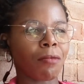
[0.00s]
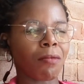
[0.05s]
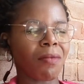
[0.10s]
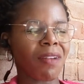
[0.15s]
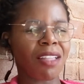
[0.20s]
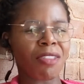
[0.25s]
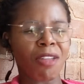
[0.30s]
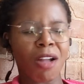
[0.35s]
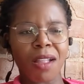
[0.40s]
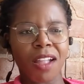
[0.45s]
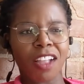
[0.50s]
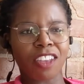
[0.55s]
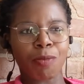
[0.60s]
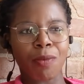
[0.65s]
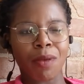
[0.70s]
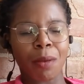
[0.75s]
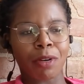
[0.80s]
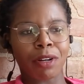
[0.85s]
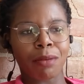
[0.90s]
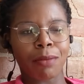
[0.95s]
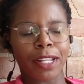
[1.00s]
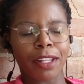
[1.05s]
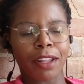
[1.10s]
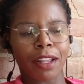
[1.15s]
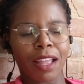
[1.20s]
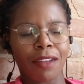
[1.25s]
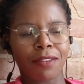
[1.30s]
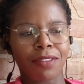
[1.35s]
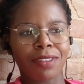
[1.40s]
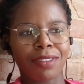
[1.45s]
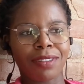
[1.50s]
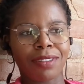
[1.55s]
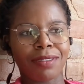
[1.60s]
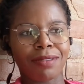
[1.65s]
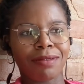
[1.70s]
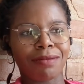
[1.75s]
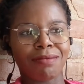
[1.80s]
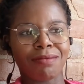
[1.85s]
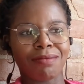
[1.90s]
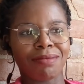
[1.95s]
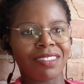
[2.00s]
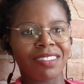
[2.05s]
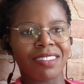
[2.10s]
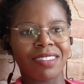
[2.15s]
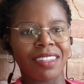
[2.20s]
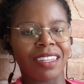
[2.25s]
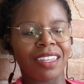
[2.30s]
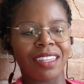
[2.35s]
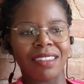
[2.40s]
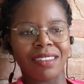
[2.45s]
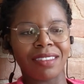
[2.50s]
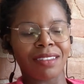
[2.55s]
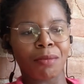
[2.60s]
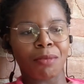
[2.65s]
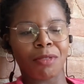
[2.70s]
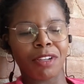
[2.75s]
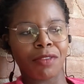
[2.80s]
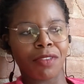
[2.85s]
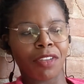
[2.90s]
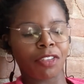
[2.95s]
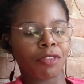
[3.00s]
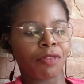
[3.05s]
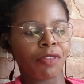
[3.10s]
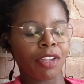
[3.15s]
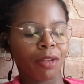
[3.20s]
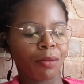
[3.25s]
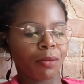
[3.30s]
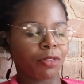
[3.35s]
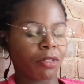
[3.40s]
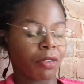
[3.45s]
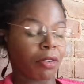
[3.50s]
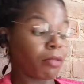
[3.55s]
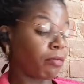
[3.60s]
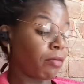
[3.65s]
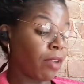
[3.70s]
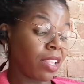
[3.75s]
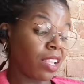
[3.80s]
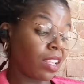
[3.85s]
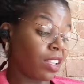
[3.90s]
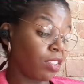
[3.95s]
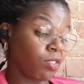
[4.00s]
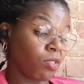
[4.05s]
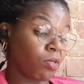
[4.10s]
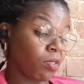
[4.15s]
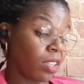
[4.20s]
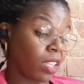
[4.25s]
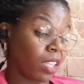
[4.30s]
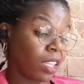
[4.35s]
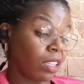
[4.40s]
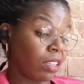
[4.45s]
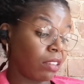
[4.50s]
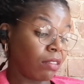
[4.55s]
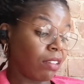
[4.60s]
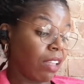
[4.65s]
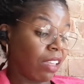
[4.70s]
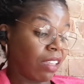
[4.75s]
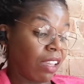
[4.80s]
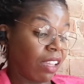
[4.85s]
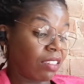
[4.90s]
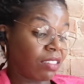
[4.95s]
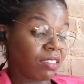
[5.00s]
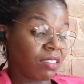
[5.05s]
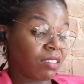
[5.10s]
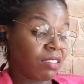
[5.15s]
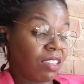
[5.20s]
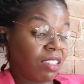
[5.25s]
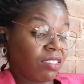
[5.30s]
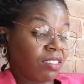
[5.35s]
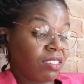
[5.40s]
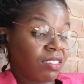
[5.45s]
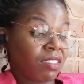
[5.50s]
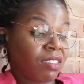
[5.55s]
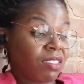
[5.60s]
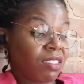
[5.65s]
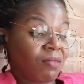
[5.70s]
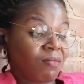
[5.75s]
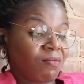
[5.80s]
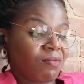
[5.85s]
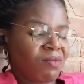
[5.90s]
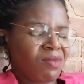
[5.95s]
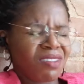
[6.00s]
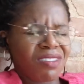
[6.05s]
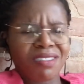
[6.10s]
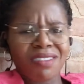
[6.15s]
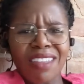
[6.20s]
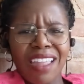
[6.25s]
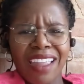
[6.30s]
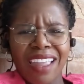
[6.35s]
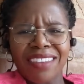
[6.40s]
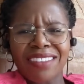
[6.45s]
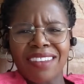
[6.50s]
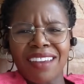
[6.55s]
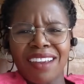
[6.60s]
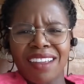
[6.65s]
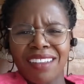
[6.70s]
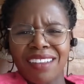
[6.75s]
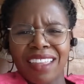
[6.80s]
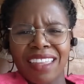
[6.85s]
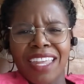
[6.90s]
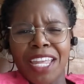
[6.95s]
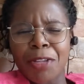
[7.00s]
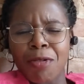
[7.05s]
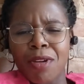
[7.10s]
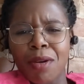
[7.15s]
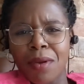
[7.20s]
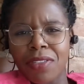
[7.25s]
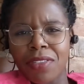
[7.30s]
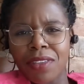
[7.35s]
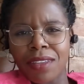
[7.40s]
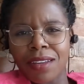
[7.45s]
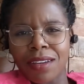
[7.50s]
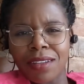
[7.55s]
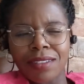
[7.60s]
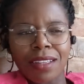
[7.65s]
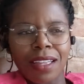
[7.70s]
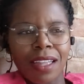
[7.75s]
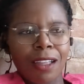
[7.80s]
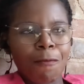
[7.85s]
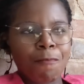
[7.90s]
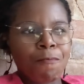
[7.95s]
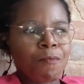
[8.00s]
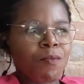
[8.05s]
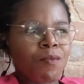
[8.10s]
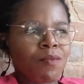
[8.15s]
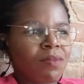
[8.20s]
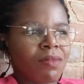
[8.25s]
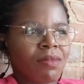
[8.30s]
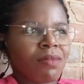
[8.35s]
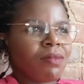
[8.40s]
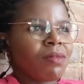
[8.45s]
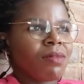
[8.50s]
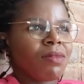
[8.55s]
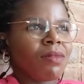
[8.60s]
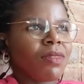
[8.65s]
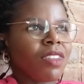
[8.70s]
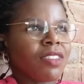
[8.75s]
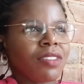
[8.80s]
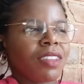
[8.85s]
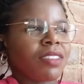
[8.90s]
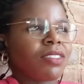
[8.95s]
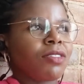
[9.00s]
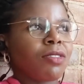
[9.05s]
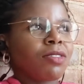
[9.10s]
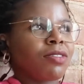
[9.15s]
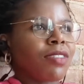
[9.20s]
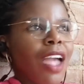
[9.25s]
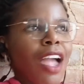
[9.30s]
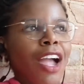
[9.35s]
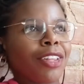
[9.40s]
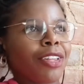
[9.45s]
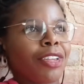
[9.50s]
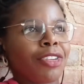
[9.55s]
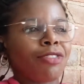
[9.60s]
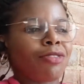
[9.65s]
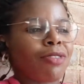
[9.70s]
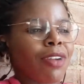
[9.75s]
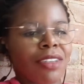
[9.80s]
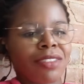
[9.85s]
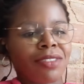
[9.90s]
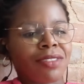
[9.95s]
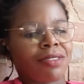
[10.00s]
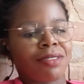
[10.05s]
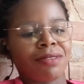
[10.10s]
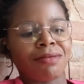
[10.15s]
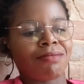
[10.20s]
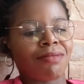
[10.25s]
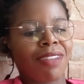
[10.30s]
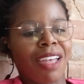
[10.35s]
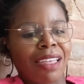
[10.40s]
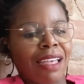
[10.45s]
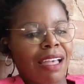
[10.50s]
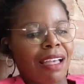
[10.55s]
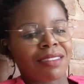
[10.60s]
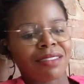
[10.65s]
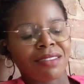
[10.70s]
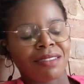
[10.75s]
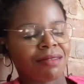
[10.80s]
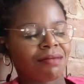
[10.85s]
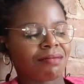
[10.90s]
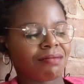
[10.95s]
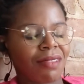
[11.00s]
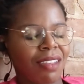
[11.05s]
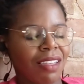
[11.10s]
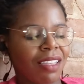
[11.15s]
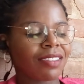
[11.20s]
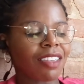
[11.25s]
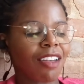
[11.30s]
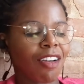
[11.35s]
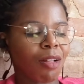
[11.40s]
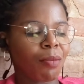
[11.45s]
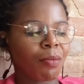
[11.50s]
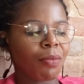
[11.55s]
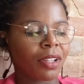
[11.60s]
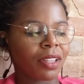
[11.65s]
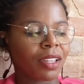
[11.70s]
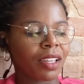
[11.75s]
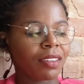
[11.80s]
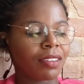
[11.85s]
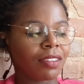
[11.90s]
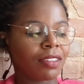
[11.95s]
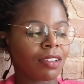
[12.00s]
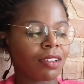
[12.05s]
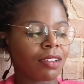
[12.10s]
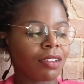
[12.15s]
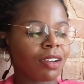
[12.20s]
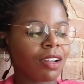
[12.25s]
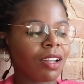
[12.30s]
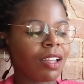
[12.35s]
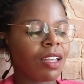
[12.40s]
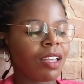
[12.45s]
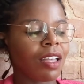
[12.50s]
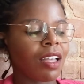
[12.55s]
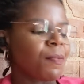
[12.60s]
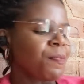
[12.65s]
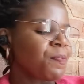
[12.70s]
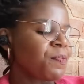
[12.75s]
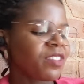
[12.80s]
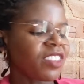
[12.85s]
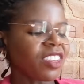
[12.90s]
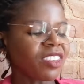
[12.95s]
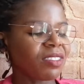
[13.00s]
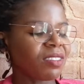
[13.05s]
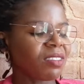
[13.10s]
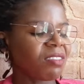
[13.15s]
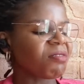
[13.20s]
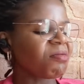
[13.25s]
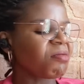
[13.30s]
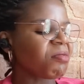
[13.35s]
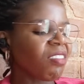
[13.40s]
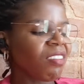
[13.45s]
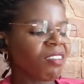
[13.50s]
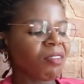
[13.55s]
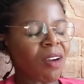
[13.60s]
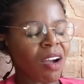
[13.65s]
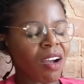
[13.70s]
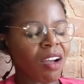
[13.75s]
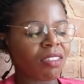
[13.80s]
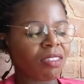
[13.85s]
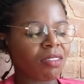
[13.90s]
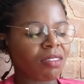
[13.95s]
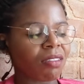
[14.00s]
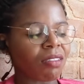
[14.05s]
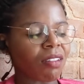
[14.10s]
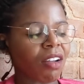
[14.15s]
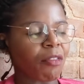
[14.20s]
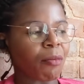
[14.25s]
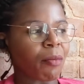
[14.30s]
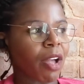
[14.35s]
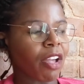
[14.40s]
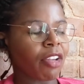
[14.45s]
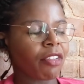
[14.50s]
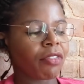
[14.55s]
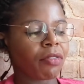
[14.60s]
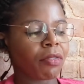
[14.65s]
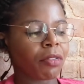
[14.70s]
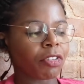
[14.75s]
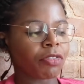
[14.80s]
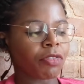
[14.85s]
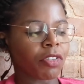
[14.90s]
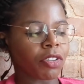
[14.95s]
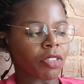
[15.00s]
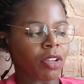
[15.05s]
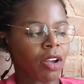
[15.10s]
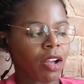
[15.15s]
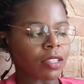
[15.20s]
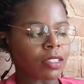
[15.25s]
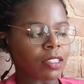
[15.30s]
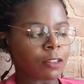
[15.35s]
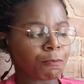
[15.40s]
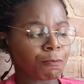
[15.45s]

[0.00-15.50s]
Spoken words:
an audience member might not have seen the previous films or read any Tolkien. I guess they can get away with it. There's a societal trust, I guess, is how I'll put it. So just one of my foods for thought.